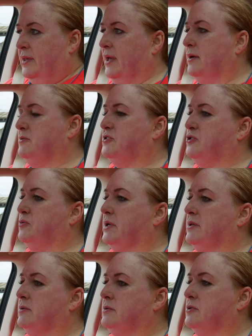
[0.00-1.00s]
I was
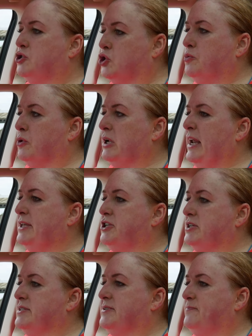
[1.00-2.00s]
doing sumo
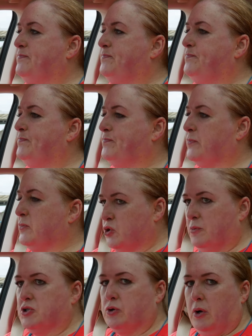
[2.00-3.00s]
clenches,
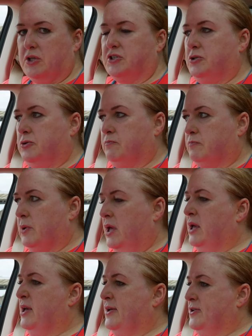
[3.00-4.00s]
sumo squats, and you
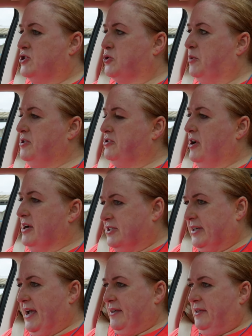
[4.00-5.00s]
squeeze your ass
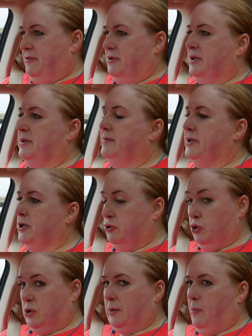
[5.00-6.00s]
together and you know you
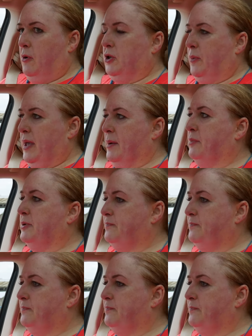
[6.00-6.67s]
don't come all the way up.